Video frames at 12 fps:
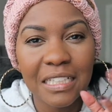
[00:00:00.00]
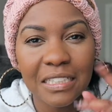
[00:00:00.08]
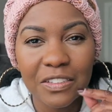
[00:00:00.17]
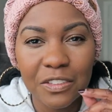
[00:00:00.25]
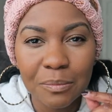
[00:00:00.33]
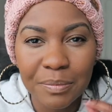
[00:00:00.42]
a
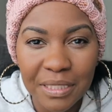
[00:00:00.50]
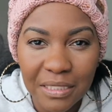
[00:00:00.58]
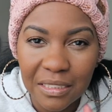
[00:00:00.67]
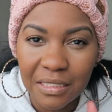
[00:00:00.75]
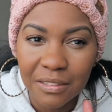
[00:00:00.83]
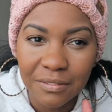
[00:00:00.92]
little bit
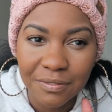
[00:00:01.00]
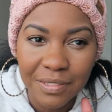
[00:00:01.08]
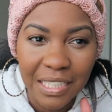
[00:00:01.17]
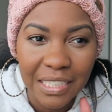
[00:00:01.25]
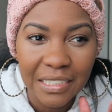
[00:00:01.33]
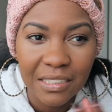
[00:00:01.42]
of
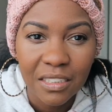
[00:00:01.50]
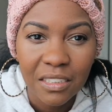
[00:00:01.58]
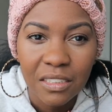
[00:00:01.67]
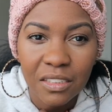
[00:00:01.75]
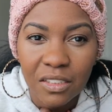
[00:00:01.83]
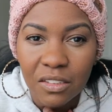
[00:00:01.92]
like
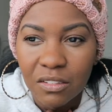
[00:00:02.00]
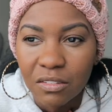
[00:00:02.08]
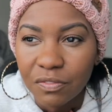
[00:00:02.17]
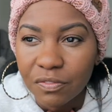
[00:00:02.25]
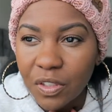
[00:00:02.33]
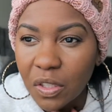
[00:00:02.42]

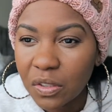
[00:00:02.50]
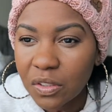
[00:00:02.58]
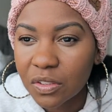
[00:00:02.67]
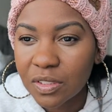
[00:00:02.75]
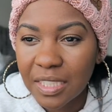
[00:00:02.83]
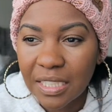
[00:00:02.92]

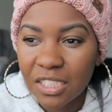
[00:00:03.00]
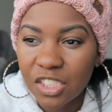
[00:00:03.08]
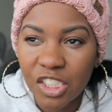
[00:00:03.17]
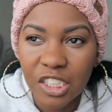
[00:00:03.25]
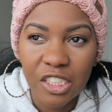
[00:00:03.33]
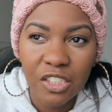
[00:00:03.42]
vocal
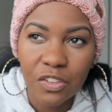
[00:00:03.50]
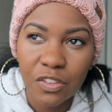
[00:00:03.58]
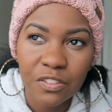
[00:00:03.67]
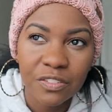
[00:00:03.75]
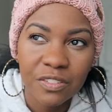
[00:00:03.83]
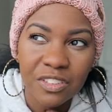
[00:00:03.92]
tension,
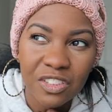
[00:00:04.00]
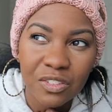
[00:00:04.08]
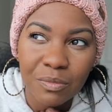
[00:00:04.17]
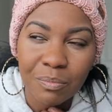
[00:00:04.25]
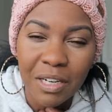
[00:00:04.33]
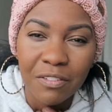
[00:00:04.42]
or if it's
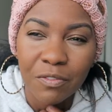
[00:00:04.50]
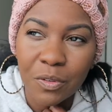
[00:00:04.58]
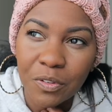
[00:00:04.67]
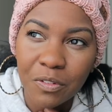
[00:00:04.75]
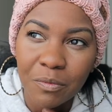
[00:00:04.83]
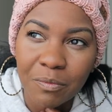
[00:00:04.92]
my
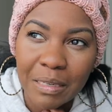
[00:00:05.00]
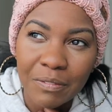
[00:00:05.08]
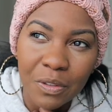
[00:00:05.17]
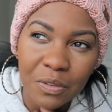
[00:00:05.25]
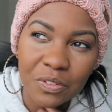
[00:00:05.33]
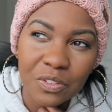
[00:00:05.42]

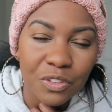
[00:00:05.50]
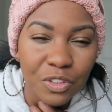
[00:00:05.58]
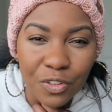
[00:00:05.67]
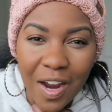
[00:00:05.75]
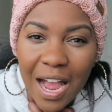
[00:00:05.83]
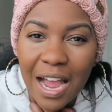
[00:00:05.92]
vocals are
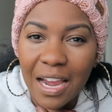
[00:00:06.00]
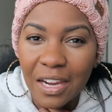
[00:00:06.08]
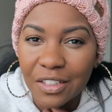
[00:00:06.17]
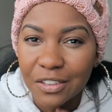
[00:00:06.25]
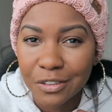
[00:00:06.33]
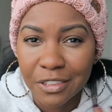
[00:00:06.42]

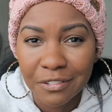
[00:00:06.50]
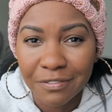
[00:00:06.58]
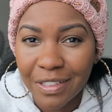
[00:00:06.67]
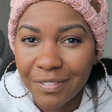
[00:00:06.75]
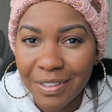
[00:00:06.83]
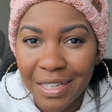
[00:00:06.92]
dry, or if
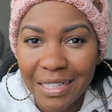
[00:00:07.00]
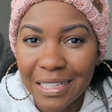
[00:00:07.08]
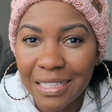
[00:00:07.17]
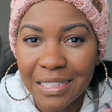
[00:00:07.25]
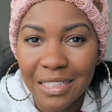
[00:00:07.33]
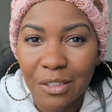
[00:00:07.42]
I've got
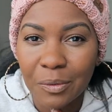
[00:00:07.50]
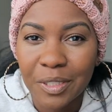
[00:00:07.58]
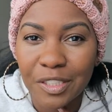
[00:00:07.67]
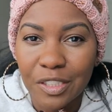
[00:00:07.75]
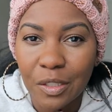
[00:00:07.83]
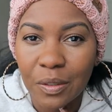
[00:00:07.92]
anything
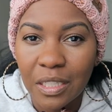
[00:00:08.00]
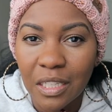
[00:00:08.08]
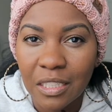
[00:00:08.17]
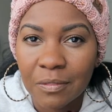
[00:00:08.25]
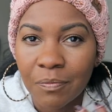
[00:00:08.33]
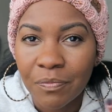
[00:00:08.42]
weird going
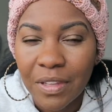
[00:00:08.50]
on,